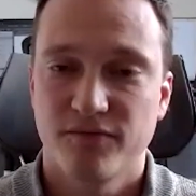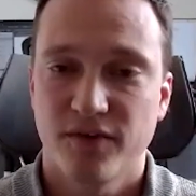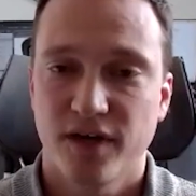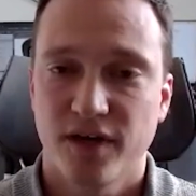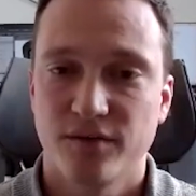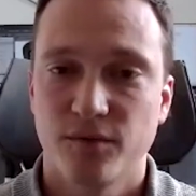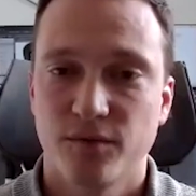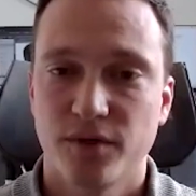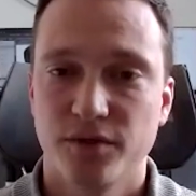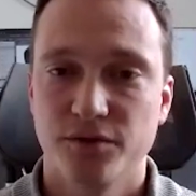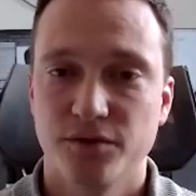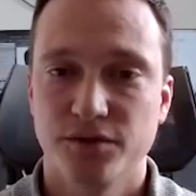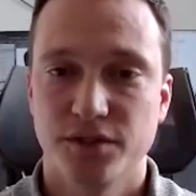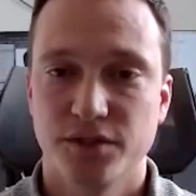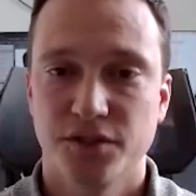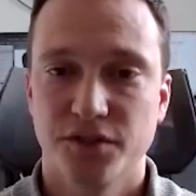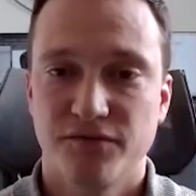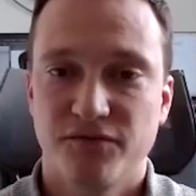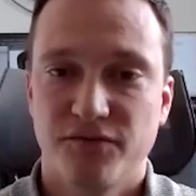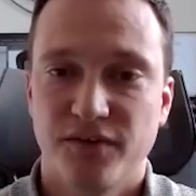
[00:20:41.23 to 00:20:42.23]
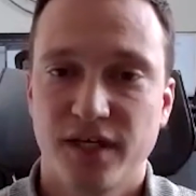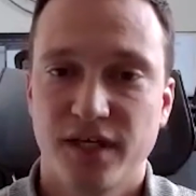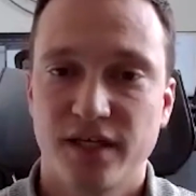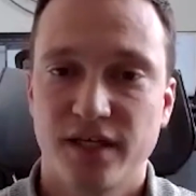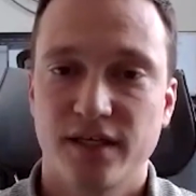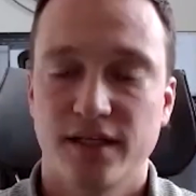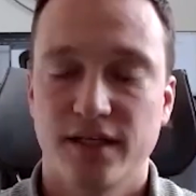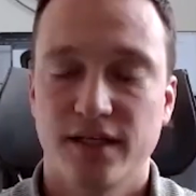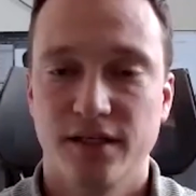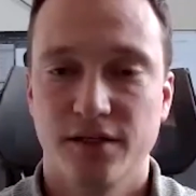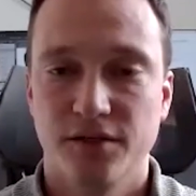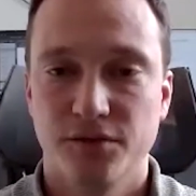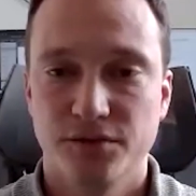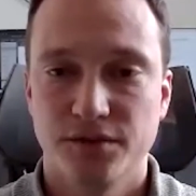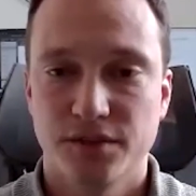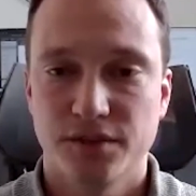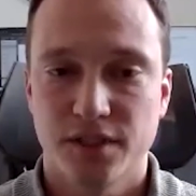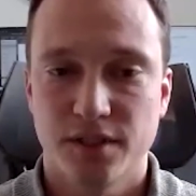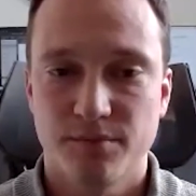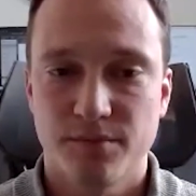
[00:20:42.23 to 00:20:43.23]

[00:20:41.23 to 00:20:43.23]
find one who's a good fit and who's going